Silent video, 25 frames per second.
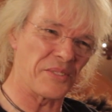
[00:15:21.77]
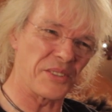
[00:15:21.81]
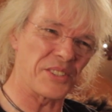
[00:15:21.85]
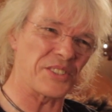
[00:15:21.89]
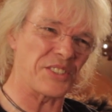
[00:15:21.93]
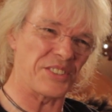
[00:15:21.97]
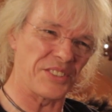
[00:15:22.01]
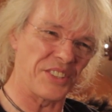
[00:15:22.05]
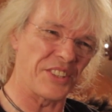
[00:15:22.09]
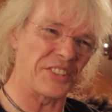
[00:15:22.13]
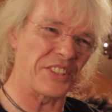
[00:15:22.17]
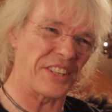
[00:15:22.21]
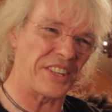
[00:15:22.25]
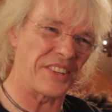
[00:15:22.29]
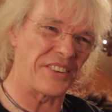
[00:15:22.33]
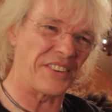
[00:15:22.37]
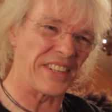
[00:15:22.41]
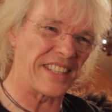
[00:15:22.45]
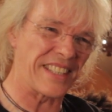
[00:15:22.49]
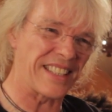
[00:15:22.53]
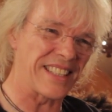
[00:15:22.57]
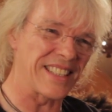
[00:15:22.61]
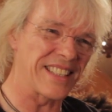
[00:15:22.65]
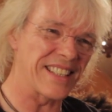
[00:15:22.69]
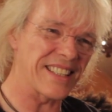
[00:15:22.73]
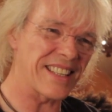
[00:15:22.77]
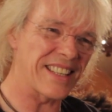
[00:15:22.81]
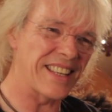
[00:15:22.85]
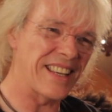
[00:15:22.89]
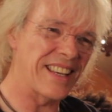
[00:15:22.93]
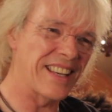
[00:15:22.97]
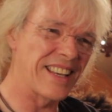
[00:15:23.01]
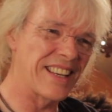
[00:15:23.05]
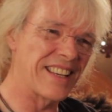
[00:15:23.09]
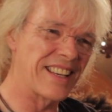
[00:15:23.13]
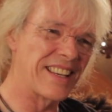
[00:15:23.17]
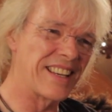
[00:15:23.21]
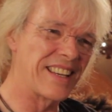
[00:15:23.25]
what you're not hearing. Yeah, and the
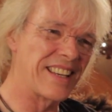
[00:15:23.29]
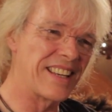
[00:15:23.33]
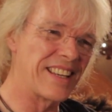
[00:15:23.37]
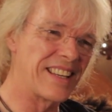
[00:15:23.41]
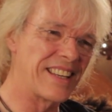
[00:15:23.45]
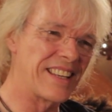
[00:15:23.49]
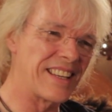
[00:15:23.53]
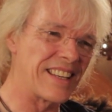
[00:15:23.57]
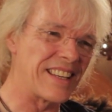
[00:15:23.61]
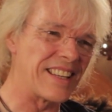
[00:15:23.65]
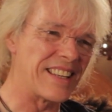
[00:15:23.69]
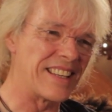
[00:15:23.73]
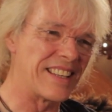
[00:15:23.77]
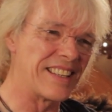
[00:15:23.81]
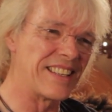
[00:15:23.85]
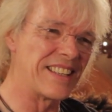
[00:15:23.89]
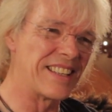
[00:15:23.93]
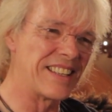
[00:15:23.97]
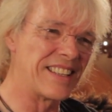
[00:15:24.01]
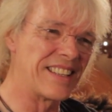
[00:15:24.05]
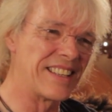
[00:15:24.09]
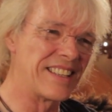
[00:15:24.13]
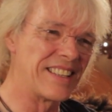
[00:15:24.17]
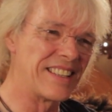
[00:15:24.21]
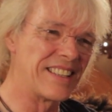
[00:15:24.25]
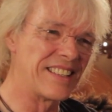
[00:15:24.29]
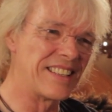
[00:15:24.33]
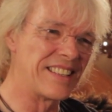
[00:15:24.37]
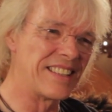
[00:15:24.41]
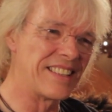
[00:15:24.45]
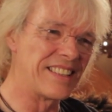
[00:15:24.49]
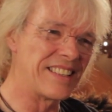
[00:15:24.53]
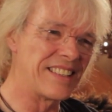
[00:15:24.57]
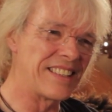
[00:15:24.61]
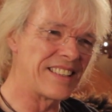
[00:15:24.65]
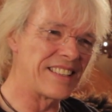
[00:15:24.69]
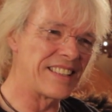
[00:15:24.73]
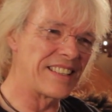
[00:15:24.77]
brain is filling in
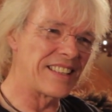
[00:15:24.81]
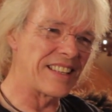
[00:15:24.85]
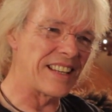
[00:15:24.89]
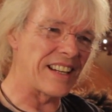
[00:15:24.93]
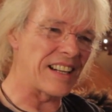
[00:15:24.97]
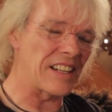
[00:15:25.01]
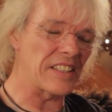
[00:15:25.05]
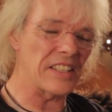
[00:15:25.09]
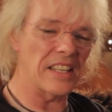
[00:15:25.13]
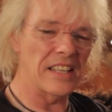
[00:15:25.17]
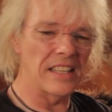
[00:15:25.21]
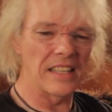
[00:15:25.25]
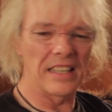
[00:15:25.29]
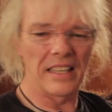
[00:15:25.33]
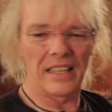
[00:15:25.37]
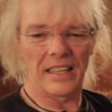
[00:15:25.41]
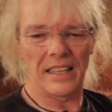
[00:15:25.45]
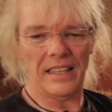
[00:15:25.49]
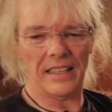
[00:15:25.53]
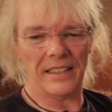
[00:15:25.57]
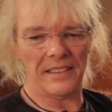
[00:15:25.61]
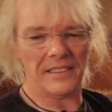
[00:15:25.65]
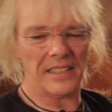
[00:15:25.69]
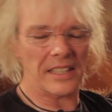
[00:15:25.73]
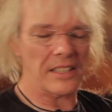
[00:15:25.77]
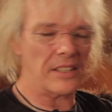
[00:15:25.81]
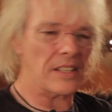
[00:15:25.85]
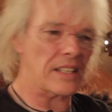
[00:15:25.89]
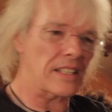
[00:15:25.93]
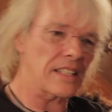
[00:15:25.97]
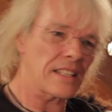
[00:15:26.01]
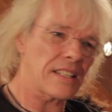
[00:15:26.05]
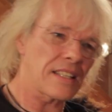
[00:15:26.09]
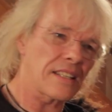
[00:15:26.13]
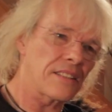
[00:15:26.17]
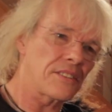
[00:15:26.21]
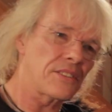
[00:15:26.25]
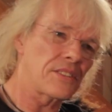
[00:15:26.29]
an awful lot as well. You know, I
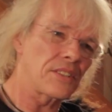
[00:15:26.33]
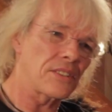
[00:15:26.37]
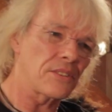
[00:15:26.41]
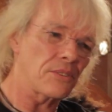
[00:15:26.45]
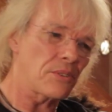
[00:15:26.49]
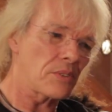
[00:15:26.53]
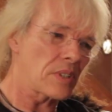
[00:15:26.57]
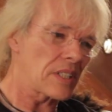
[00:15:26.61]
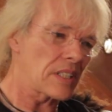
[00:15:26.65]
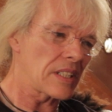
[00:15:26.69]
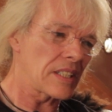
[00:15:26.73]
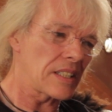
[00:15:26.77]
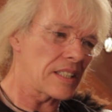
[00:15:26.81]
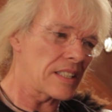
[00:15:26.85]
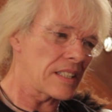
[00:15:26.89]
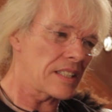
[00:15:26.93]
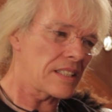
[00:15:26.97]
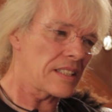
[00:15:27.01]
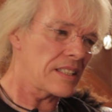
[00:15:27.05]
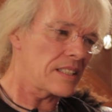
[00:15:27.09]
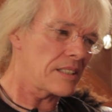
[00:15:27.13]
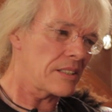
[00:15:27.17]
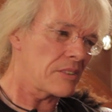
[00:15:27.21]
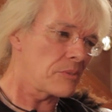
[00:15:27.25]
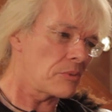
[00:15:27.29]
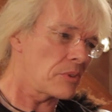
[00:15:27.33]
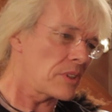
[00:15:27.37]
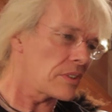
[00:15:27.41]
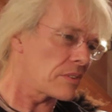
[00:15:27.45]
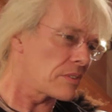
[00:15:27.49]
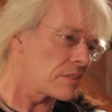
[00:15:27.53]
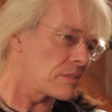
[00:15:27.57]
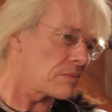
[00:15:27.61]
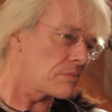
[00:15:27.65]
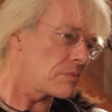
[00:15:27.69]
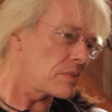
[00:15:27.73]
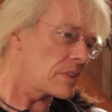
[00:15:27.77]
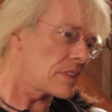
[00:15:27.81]
go to, with